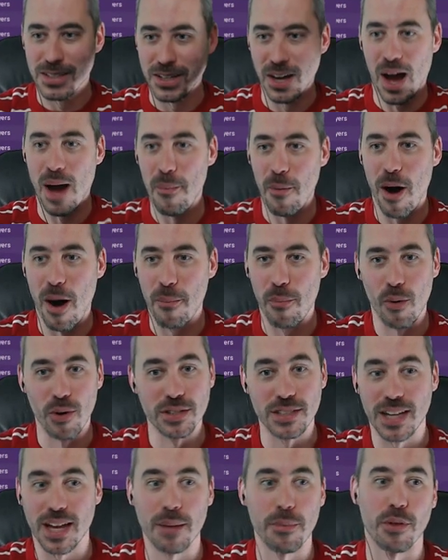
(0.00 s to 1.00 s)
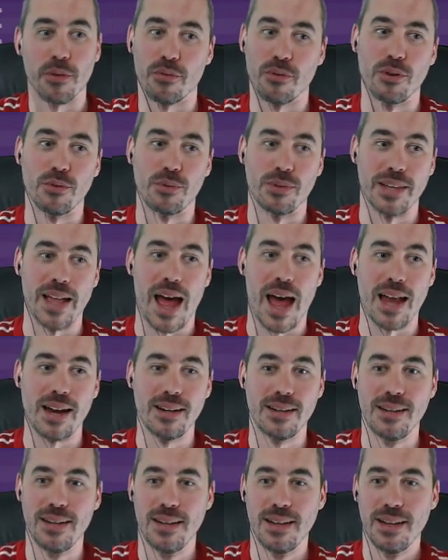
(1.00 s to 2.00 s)
Come on, boys. You gotta be thrilled with that.
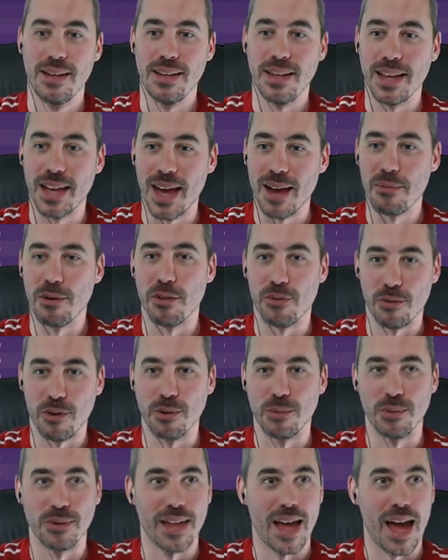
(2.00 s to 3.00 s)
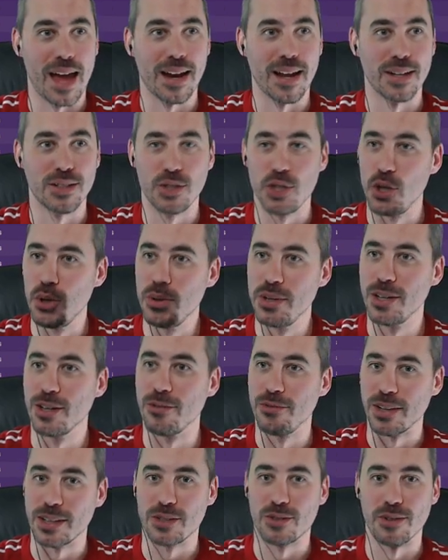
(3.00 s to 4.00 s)
You gotta be thrilled with that. A
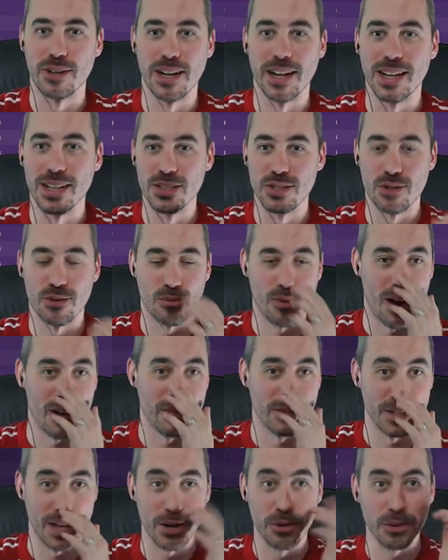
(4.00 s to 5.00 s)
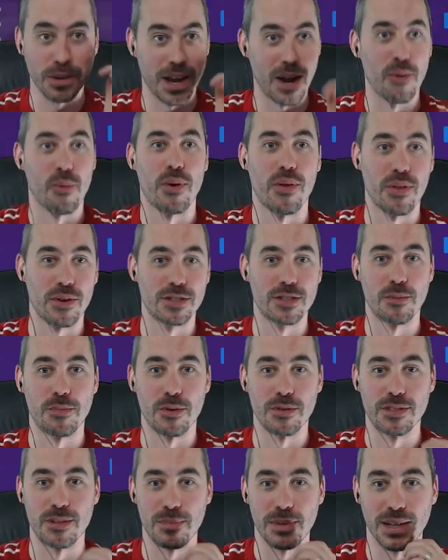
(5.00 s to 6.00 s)
2-0 victory against your rivals. I don't care where they're
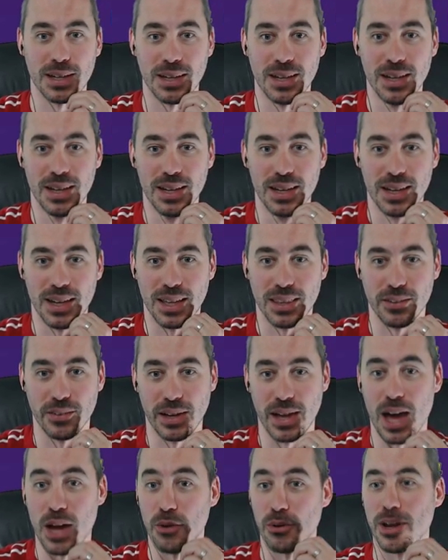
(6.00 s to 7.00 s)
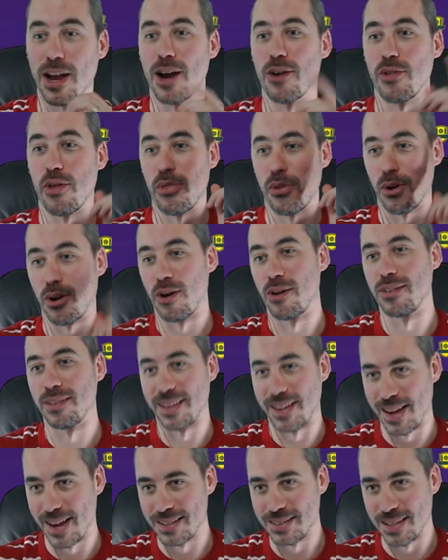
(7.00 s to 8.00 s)
supposed to be in the league. I don't care that they're
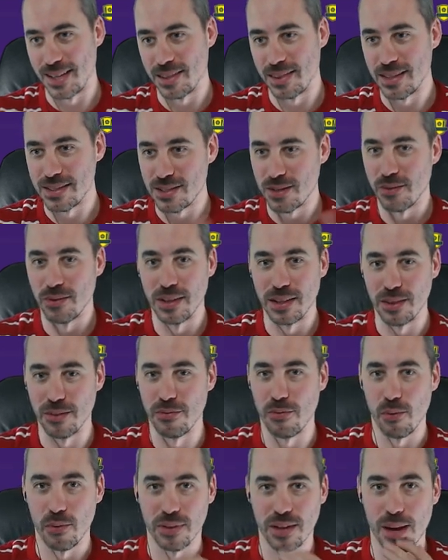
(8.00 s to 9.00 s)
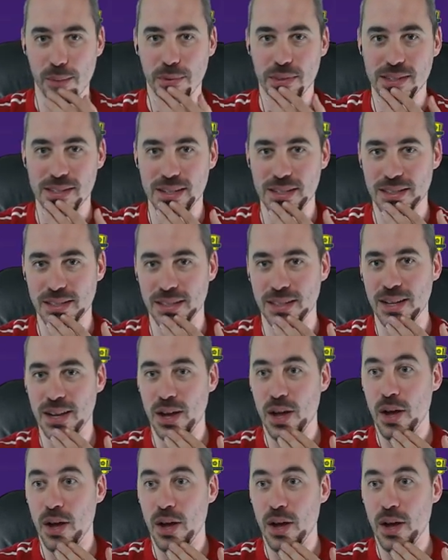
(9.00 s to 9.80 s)
currently 18th. It's only the fourth game of the season.